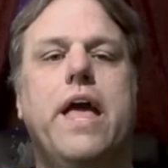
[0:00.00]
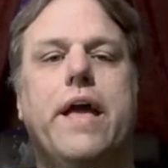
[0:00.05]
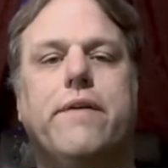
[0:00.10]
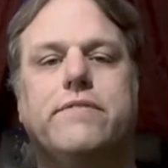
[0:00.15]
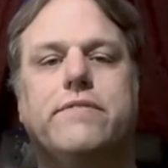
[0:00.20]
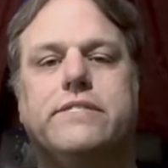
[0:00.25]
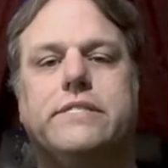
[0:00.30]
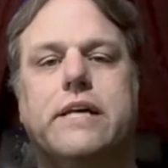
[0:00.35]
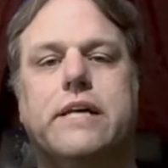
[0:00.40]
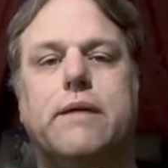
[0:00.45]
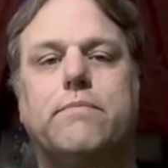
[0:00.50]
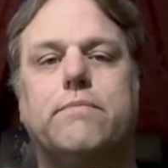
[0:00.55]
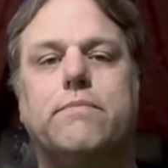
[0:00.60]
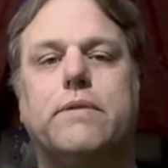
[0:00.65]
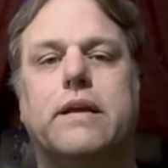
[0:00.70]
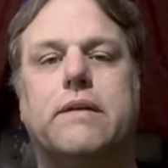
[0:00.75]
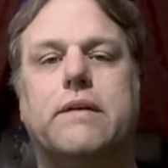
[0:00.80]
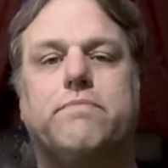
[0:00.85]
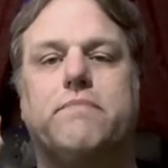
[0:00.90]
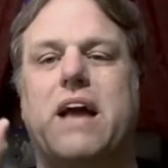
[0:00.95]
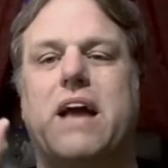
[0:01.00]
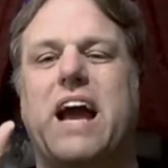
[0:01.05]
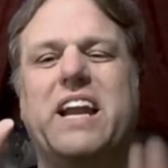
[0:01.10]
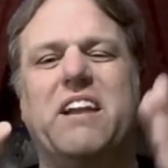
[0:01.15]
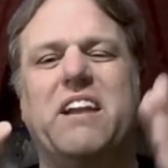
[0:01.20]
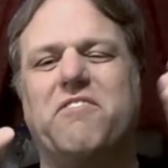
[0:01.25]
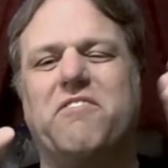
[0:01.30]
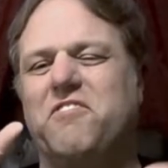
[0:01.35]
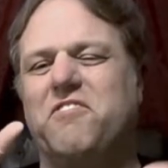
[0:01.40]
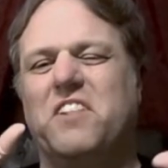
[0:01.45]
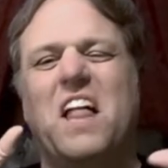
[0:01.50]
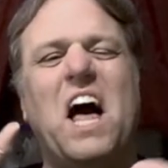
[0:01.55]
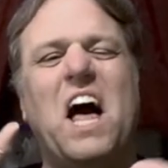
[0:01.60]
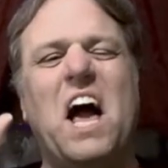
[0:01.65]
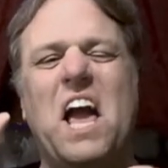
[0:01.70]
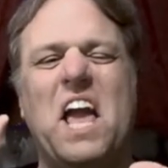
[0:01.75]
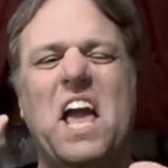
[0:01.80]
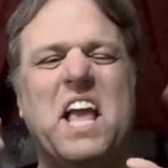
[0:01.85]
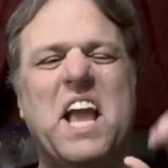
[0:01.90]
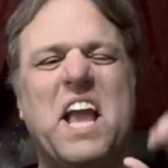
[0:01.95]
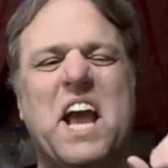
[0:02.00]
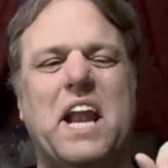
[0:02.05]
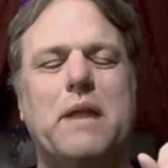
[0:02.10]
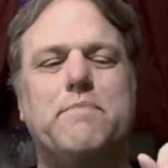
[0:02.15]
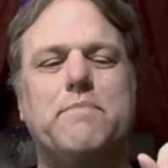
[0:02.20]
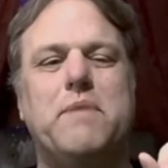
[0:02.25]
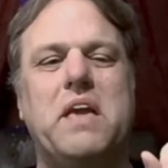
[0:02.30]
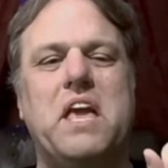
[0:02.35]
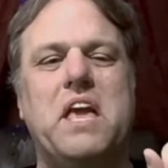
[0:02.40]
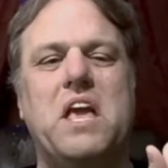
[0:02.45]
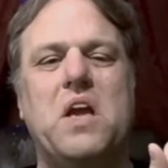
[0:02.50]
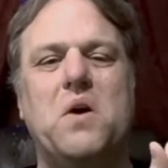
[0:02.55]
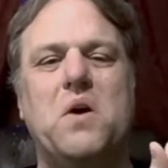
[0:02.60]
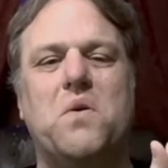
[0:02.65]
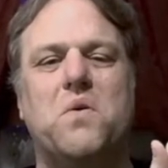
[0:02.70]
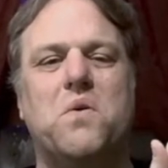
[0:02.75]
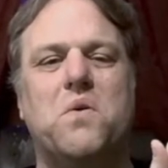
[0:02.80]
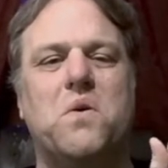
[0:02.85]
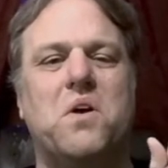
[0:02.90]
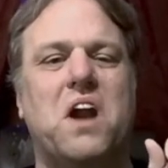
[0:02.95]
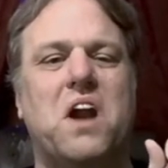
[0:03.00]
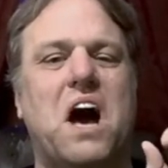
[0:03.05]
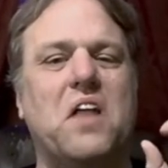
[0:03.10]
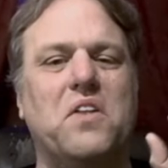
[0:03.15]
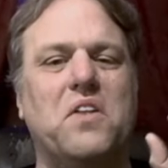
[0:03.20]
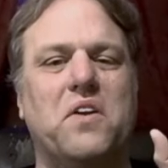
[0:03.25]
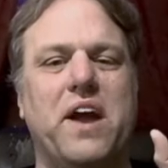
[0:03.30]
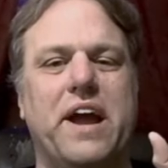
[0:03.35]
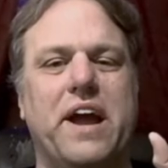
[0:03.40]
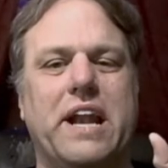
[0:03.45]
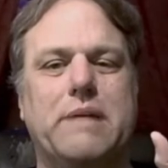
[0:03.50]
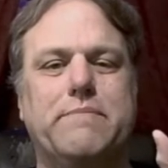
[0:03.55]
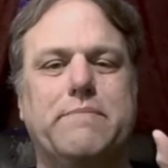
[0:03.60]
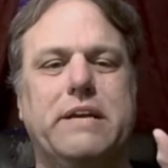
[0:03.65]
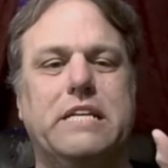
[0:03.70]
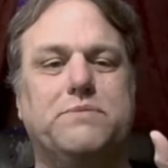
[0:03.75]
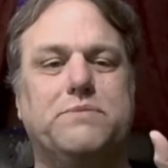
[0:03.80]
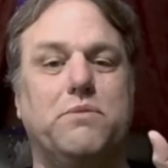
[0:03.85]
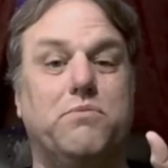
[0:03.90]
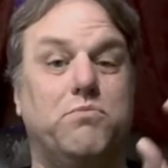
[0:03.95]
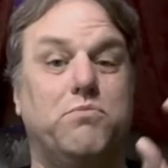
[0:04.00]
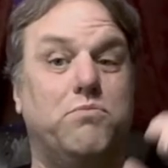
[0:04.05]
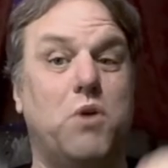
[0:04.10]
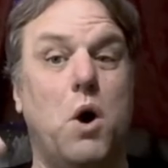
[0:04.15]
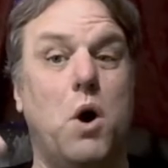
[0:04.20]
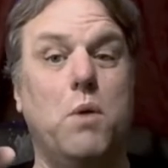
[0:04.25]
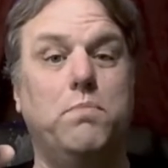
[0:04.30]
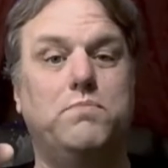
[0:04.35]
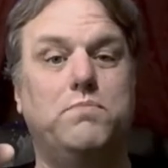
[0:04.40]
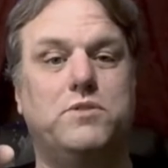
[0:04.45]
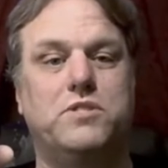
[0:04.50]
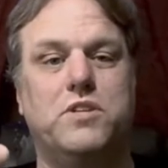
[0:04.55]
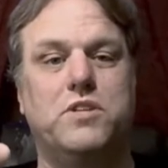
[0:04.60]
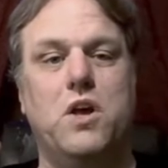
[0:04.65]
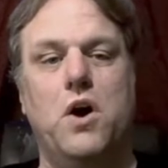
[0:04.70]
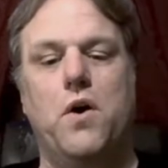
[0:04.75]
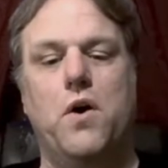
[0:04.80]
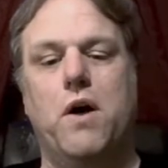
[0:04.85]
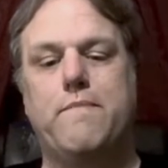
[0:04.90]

If some kind of flying enemy or other enemies with ropes,